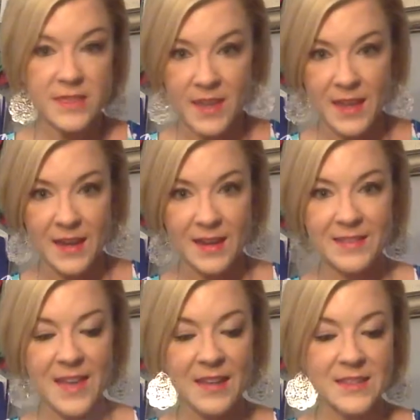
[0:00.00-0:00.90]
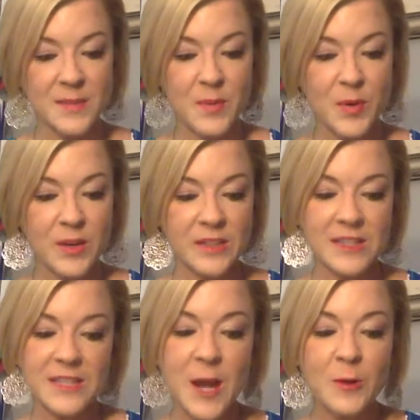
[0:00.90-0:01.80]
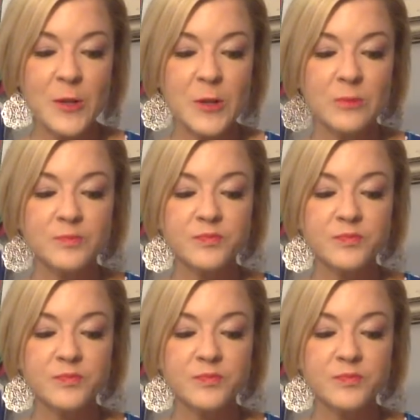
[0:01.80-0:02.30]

thing that's important to tell you.